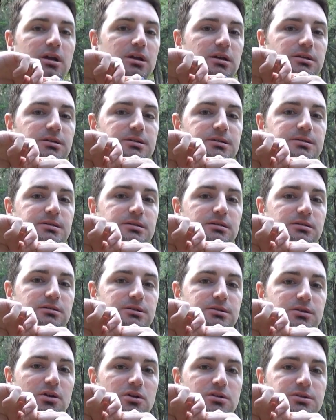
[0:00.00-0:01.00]
is
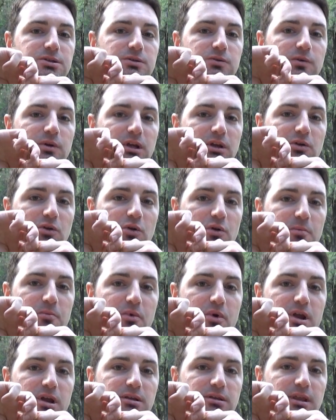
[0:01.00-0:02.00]
start to
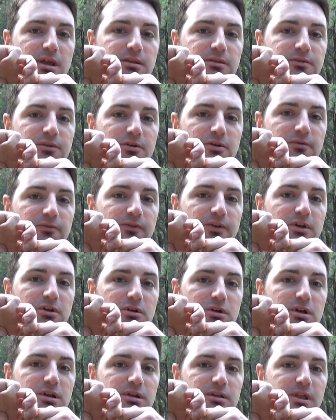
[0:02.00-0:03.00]
incorporate that third finger
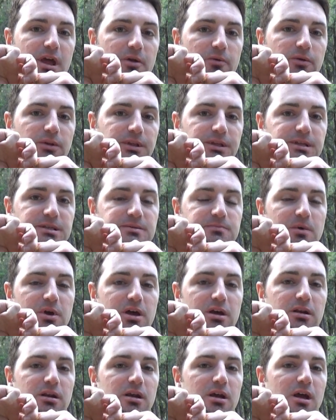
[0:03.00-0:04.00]
into that release
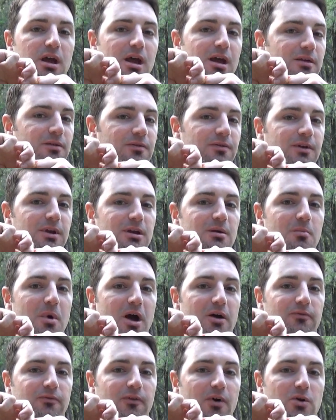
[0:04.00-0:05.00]
bed and think
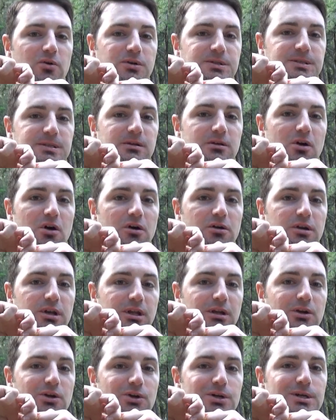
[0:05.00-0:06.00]
about focusing on
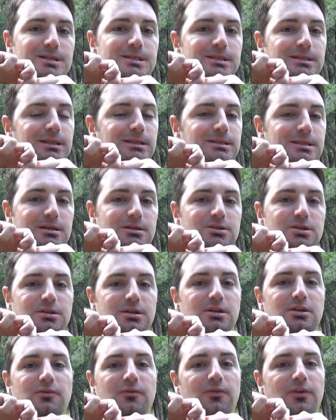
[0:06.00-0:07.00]
increasing the tension
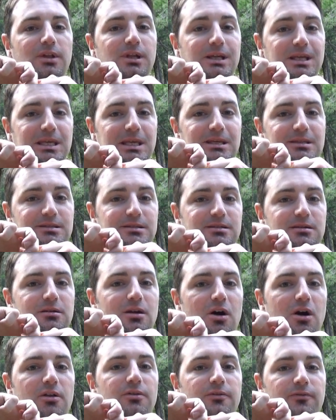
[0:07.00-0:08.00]
that you feel against it
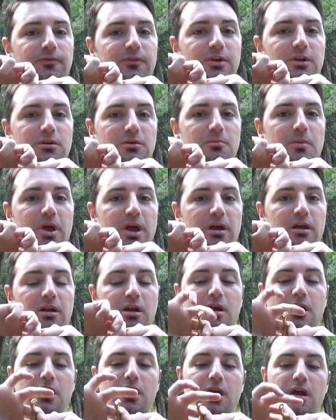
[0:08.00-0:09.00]
on the finger bed
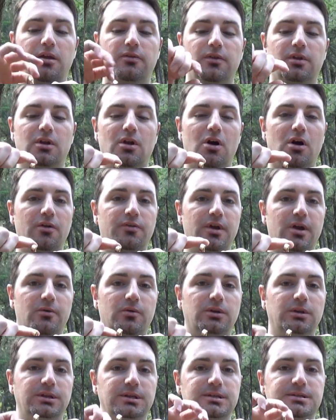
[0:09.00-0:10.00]
and then on that
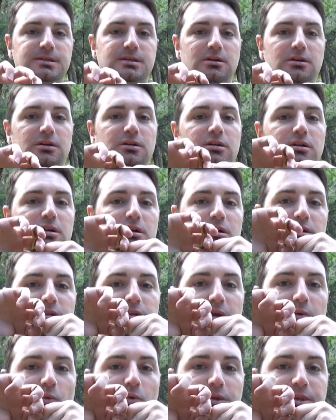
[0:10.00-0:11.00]
release here.
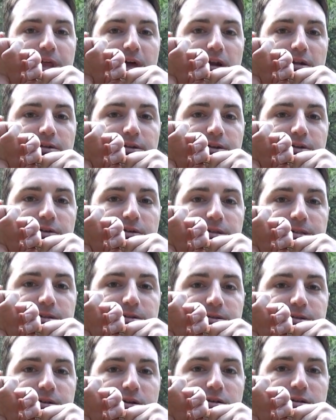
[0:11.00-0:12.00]
And what that'll do is it'll
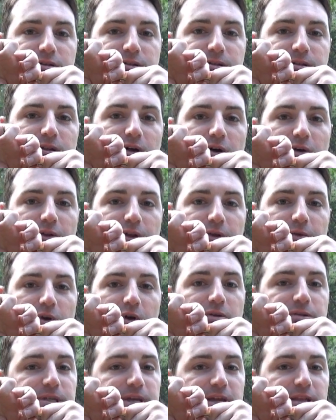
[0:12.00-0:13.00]
start to slowly
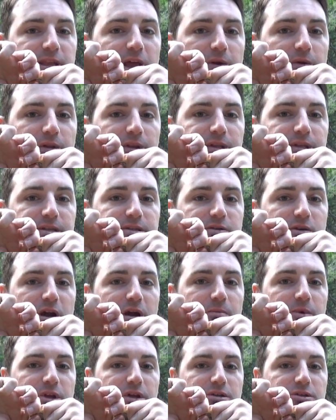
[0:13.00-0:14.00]
rotate that release around
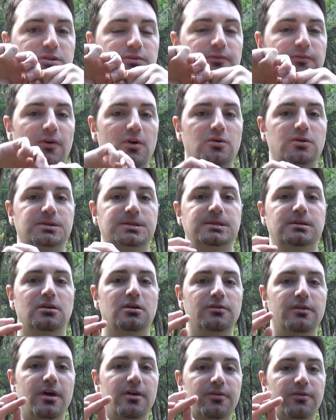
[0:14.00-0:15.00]
because you're focusing
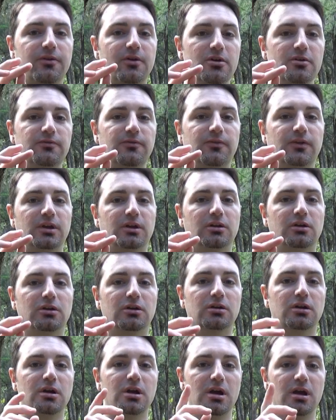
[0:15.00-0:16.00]
on that third finger,
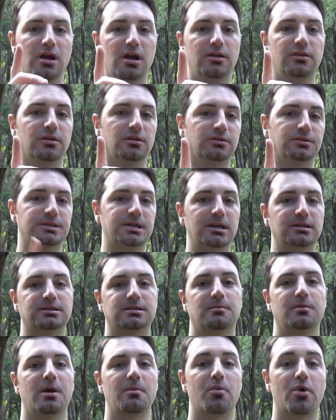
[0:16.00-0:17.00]
and then it'll take
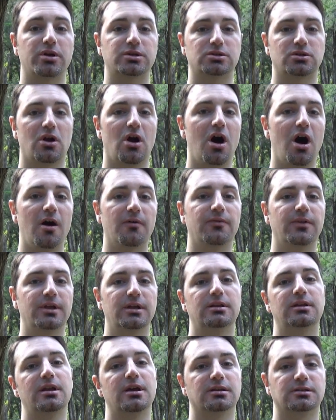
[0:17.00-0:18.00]
some of that pressure off the
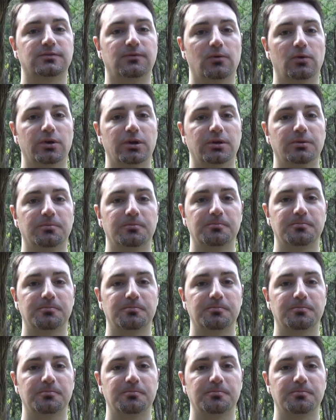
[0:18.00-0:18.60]
index for you.